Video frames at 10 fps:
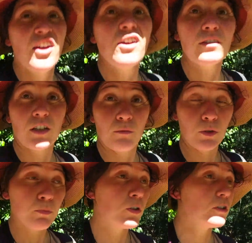you have to come
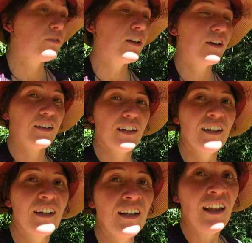to Puerto Vallarta
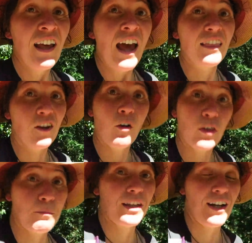and go on
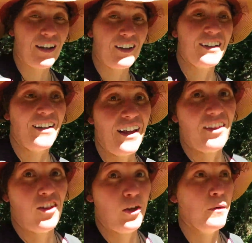the Botanical
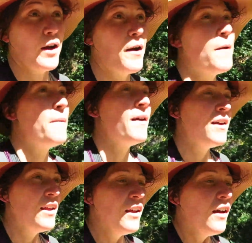Delights tour.
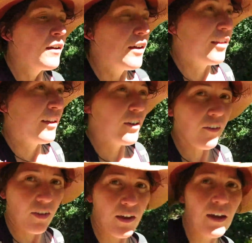Because
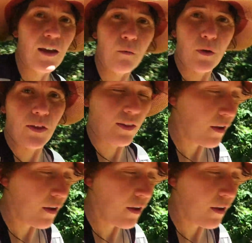seriously, it was